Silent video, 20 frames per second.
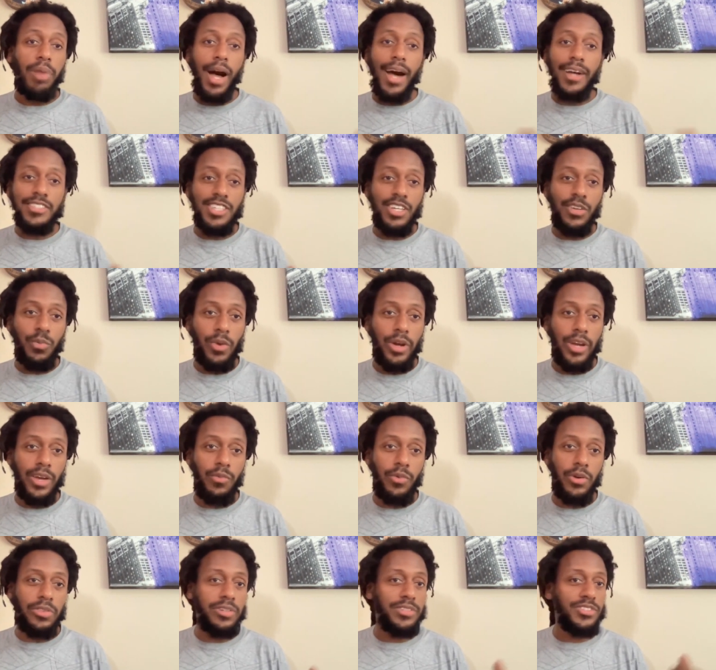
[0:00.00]
boxing
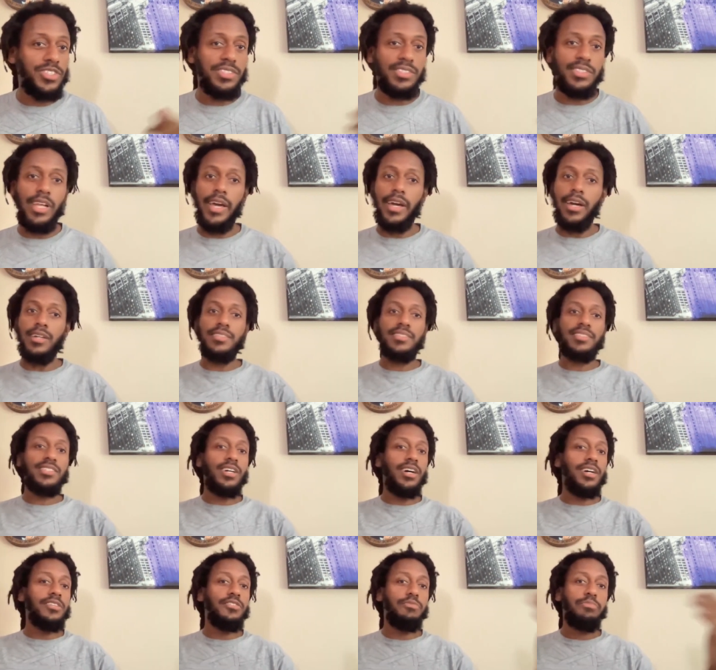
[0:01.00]
ring where there's just like a
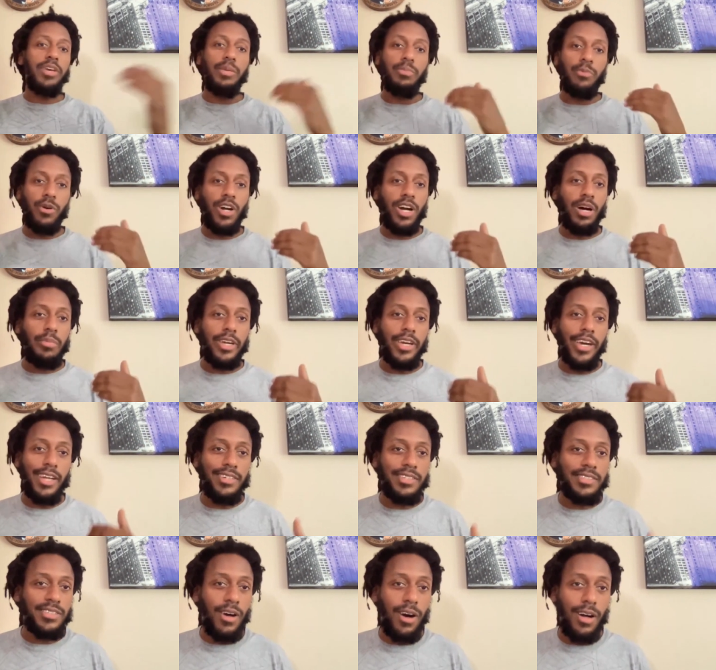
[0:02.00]
ton of people coming at
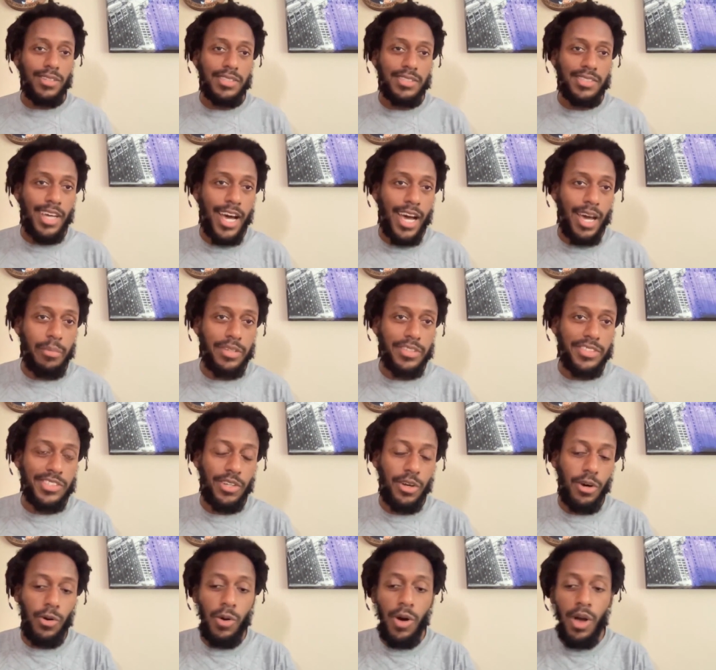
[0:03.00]
us all the time. And
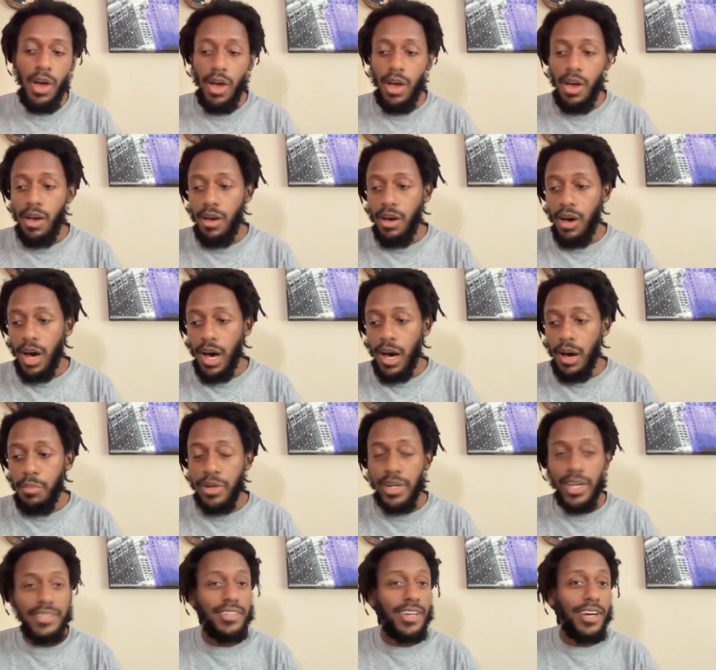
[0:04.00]
so,
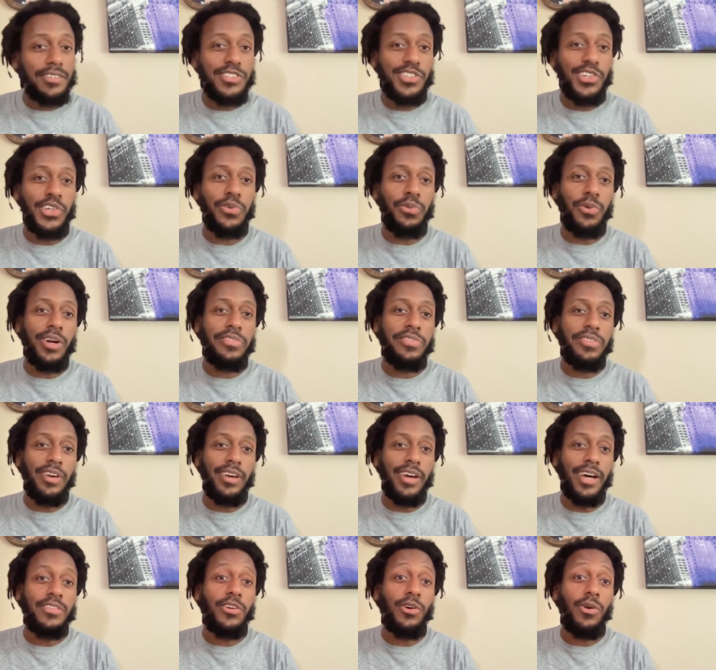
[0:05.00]
but I'll tell you one
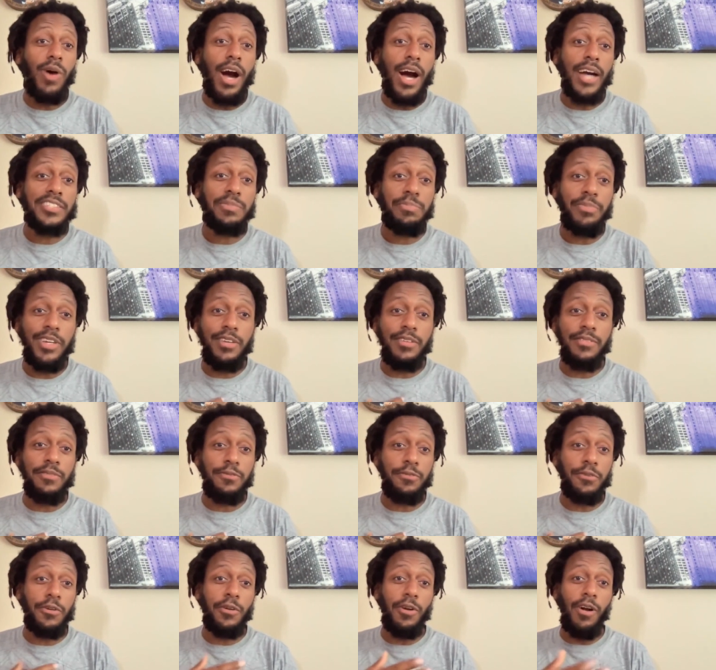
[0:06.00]
thing. I know I speak
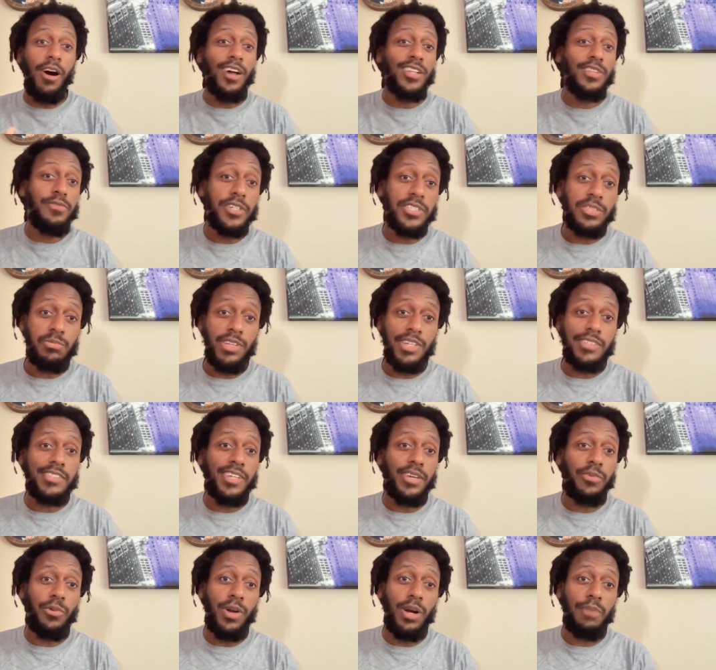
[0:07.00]
for all of us when I
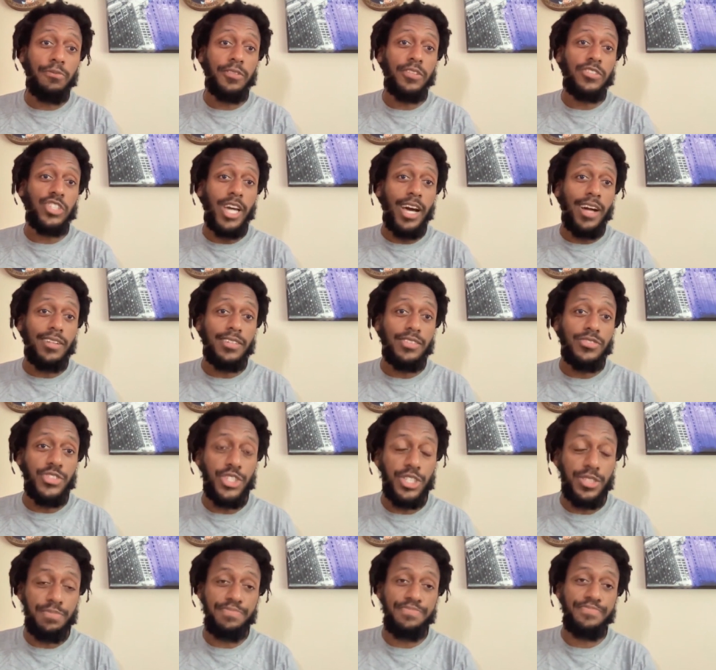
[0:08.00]
say we're up for the
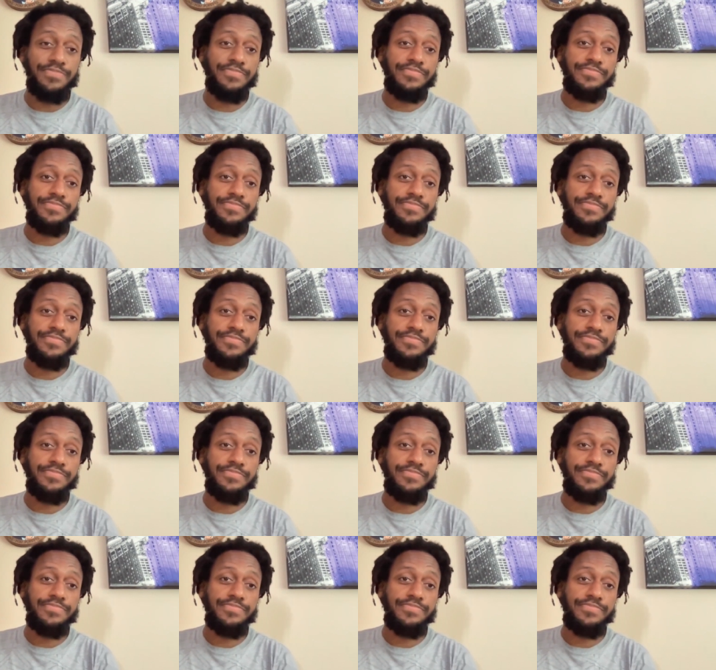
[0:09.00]
challenge.